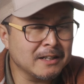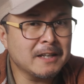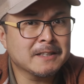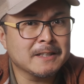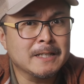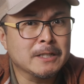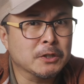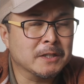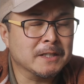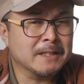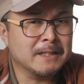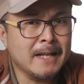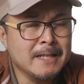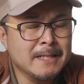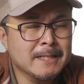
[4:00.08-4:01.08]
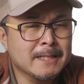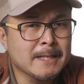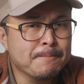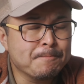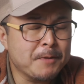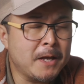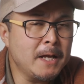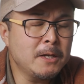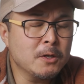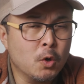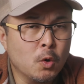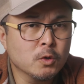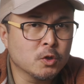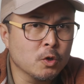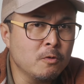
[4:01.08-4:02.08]
light into this lens and
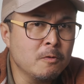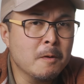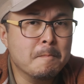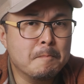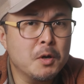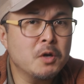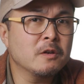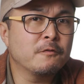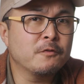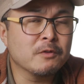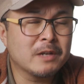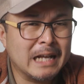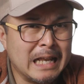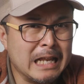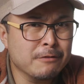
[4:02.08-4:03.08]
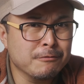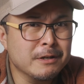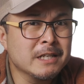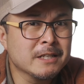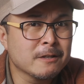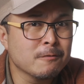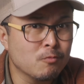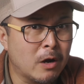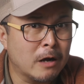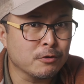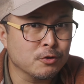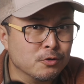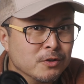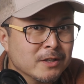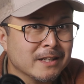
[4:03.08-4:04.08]
also burn a few calories while
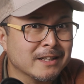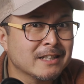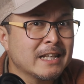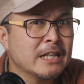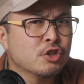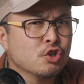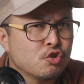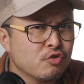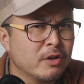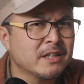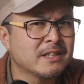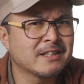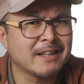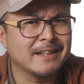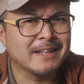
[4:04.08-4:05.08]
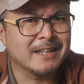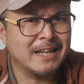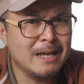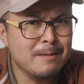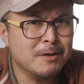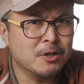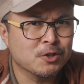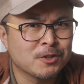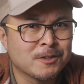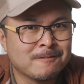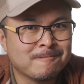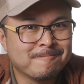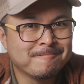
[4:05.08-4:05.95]
you're using this lens to create stunning images.